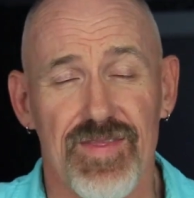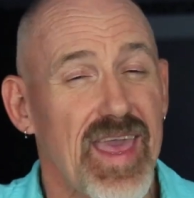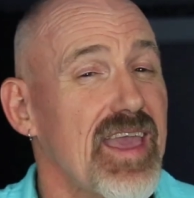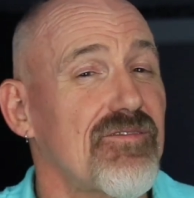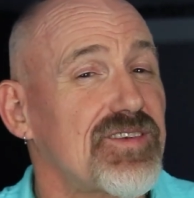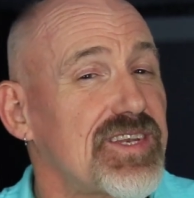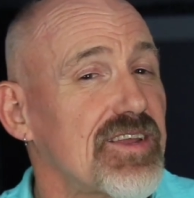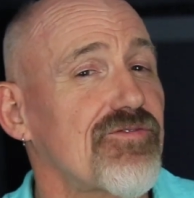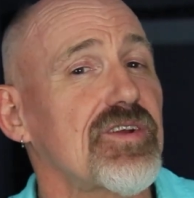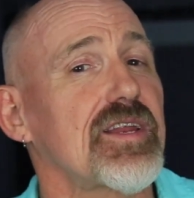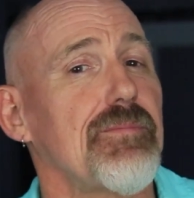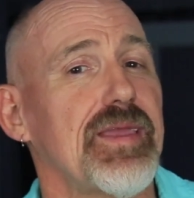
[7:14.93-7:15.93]
they have
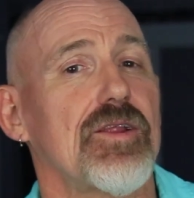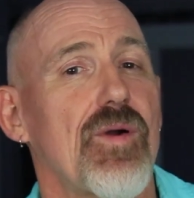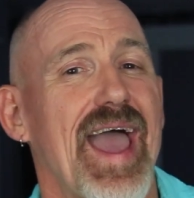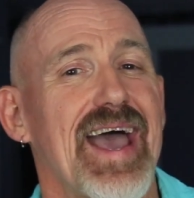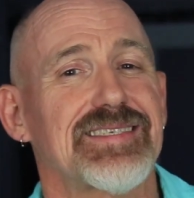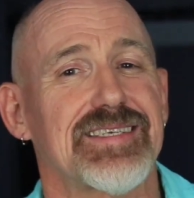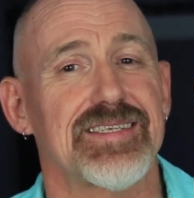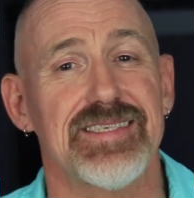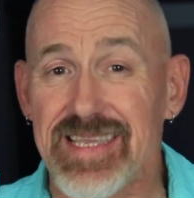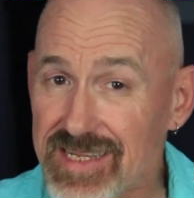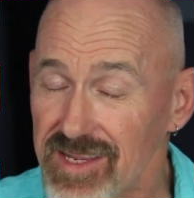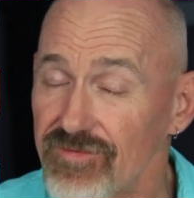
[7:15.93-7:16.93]
different amino
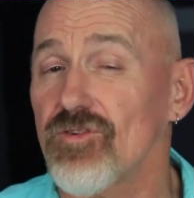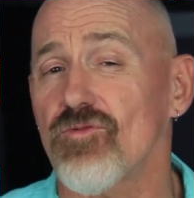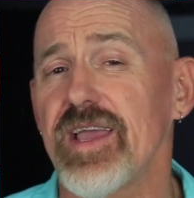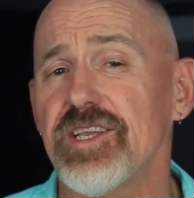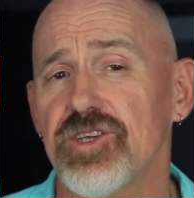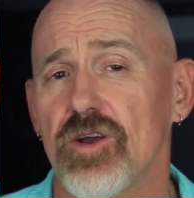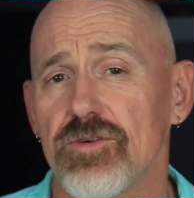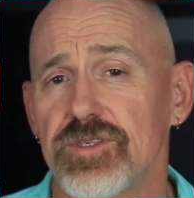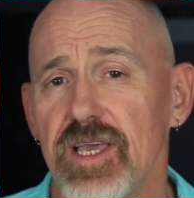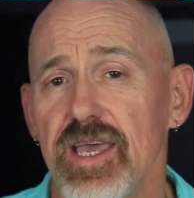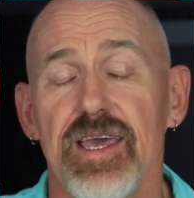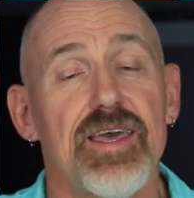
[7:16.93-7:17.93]
acids in different
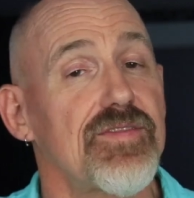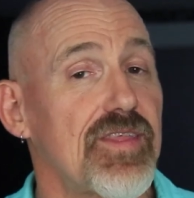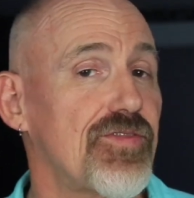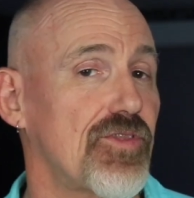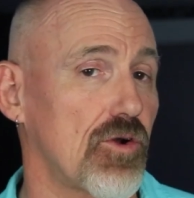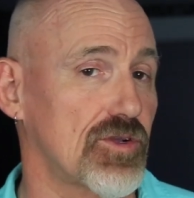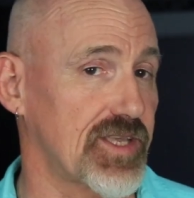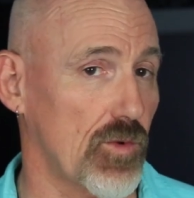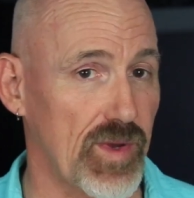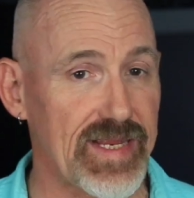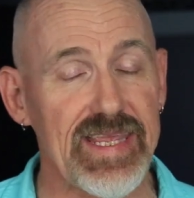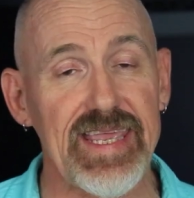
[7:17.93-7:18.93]
ratios than those that
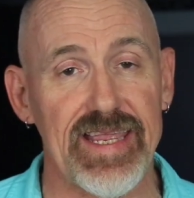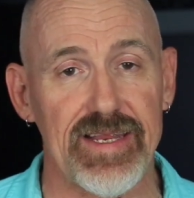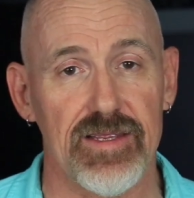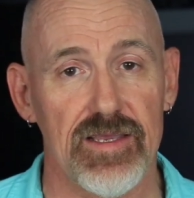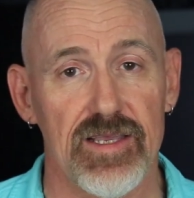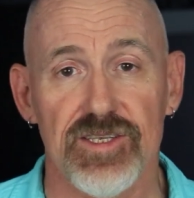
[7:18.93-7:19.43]
we need.